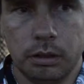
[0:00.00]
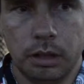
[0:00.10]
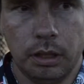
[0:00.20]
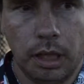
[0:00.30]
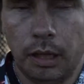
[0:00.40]

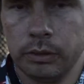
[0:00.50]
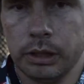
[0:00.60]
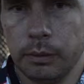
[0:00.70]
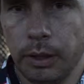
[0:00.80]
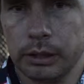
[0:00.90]
I was
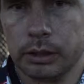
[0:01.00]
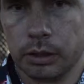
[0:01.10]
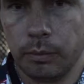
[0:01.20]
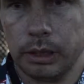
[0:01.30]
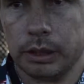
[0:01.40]
in depression
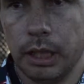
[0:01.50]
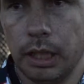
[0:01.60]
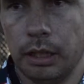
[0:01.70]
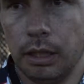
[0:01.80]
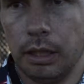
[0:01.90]
so much
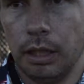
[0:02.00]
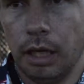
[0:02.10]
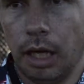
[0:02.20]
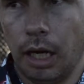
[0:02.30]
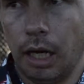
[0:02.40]
that
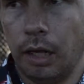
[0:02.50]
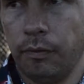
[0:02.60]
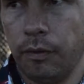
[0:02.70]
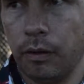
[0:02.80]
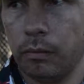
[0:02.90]
I
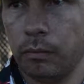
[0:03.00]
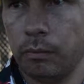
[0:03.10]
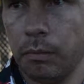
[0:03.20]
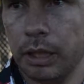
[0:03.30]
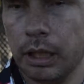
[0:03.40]
felt
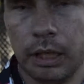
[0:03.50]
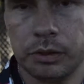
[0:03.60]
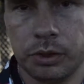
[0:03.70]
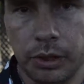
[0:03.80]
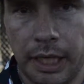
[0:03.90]
my life
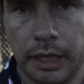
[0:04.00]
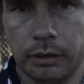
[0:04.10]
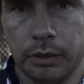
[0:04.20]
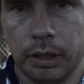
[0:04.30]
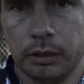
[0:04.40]
dragging
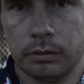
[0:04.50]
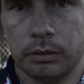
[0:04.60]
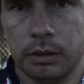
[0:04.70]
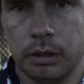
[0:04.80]
around,